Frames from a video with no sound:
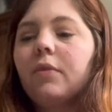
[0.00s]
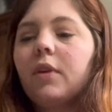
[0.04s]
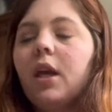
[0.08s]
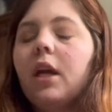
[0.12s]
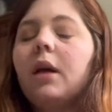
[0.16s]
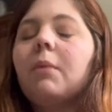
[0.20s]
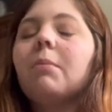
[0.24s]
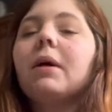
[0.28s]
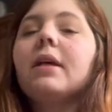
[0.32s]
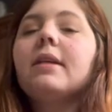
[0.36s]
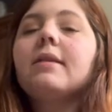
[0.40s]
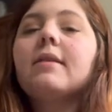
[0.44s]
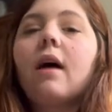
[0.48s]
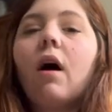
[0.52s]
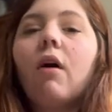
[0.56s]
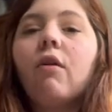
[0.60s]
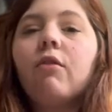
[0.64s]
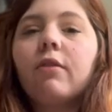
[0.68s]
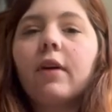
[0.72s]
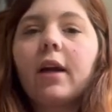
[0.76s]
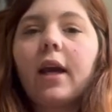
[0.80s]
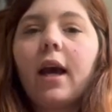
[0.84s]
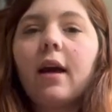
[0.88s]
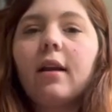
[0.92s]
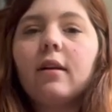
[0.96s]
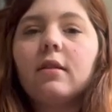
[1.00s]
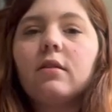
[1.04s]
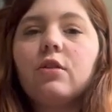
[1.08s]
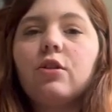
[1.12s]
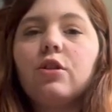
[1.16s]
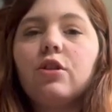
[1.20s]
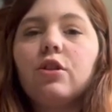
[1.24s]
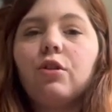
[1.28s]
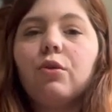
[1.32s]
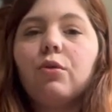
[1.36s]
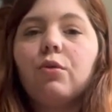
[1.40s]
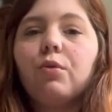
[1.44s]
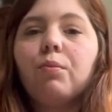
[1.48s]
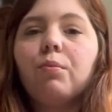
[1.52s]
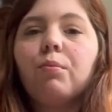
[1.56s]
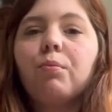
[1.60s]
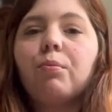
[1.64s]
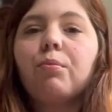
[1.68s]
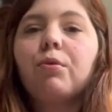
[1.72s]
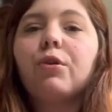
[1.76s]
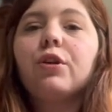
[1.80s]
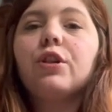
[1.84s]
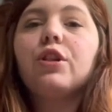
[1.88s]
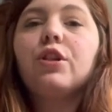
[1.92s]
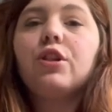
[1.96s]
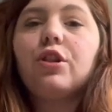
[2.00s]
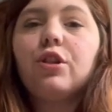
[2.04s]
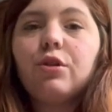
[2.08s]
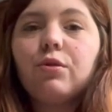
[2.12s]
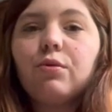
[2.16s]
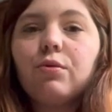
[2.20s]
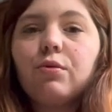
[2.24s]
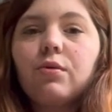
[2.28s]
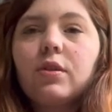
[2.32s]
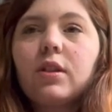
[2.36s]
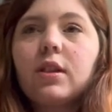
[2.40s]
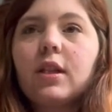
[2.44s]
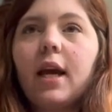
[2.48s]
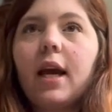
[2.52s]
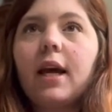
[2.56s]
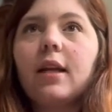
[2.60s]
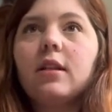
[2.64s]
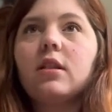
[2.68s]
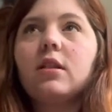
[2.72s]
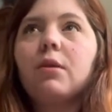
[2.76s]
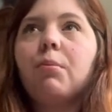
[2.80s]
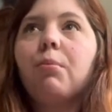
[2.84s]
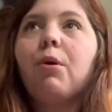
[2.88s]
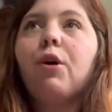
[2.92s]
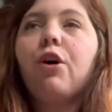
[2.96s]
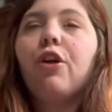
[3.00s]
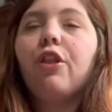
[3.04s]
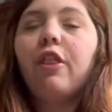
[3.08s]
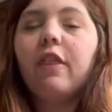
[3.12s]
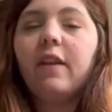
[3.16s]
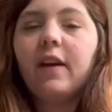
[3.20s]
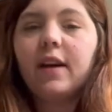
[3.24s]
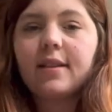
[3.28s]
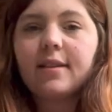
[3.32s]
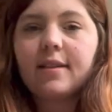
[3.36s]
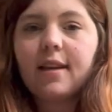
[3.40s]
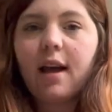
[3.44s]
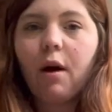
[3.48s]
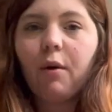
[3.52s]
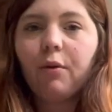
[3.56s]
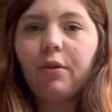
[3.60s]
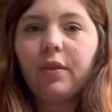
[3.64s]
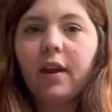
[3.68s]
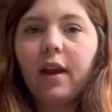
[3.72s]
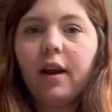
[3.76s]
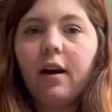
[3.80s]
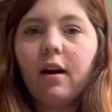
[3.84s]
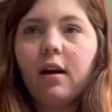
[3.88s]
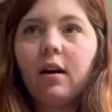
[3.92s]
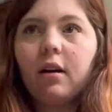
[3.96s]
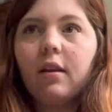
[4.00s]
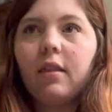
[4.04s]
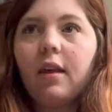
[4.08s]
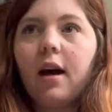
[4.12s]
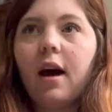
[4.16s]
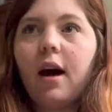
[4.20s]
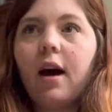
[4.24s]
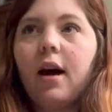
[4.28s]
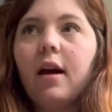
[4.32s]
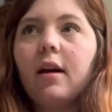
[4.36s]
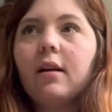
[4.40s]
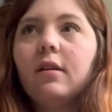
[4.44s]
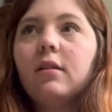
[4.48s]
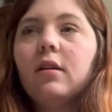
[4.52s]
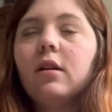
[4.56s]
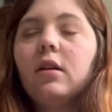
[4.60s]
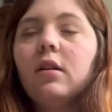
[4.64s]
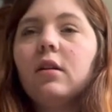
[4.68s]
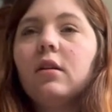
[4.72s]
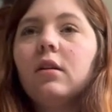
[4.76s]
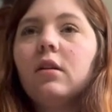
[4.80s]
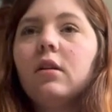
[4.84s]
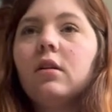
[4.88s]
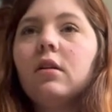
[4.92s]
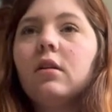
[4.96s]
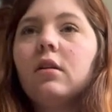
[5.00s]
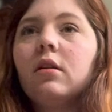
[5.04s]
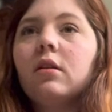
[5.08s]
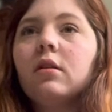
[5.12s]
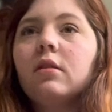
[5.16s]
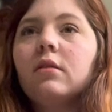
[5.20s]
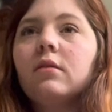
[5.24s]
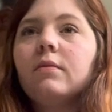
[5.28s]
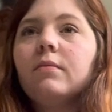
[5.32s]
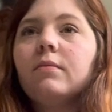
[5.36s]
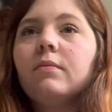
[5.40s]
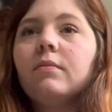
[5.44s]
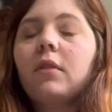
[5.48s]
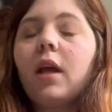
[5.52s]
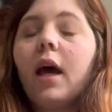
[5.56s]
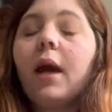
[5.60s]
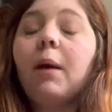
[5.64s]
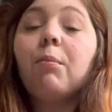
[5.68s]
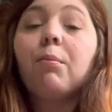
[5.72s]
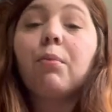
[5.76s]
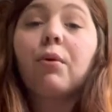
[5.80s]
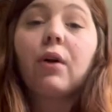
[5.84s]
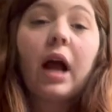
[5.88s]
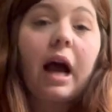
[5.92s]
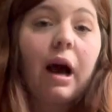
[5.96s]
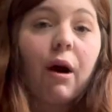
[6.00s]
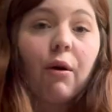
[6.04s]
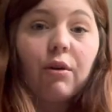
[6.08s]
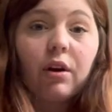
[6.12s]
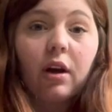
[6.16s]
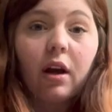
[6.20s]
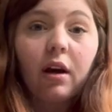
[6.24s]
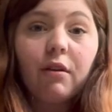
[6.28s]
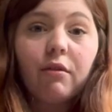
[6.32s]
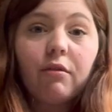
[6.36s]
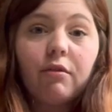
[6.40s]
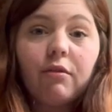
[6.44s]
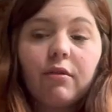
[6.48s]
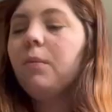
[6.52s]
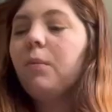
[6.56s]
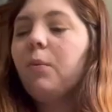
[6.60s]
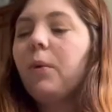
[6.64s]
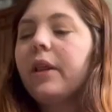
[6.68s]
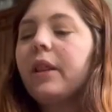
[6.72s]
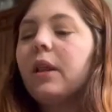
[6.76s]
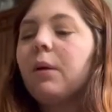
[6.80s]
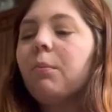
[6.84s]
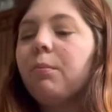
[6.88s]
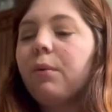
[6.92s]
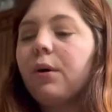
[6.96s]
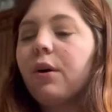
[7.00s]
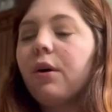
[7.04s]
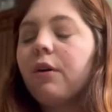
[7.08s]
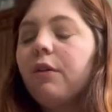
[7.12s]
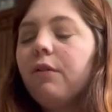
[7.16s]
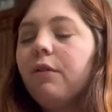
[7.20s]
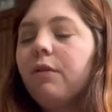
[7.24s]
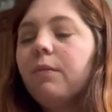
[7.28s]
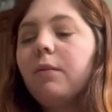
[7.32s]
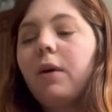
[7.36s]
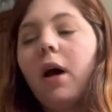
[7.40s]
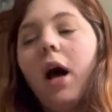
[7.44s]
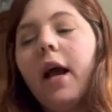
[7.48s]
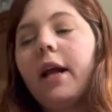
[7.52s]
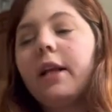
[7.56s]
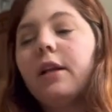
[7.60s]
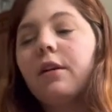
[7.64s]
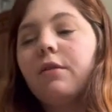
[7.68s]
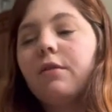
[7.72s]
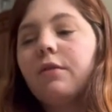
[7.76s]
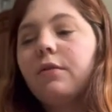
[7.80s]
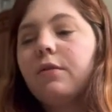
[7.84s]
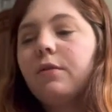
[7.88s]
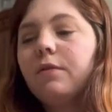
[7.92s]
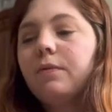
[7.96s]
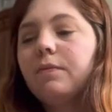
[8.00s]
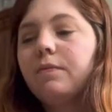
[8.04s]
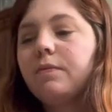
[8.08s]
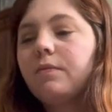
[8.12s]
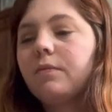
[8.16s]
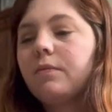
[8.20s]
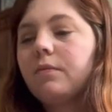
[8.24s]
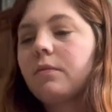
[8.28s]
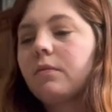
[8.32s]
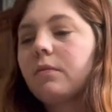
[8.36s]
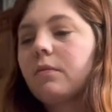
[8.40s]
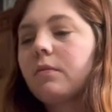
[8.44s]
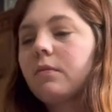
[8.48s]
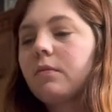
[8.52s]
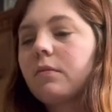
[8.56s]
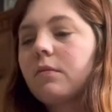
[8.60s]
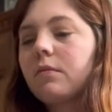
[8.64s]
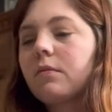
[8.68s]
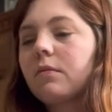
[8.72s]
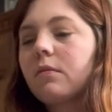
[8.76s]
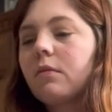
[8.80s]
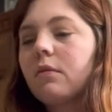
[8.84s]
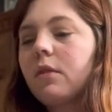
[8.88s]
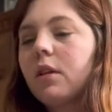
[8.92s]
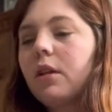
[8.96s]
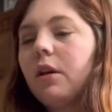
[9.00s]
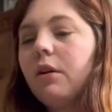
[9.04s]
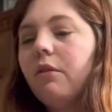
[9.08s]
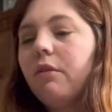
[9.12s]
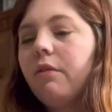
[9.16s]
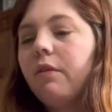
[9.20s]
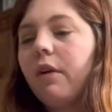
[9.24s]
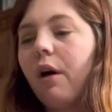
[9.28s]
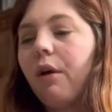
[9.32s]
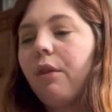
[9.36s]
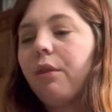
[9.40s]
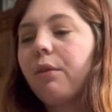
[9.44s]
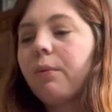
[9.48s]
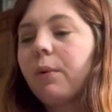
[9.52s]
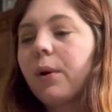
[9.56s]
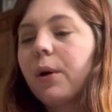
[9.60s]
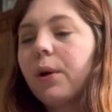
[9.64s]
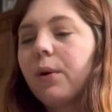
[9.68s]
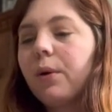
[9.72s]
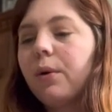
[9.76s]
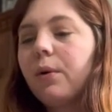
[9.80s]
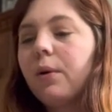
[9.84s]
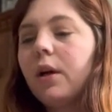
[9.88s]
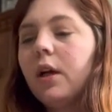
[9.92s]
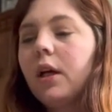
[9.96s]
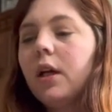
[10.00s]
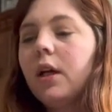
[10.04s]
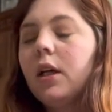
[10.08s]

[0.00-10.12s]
in myself again to produce and to put things out there that I'm proud of. When the book kind of fell through,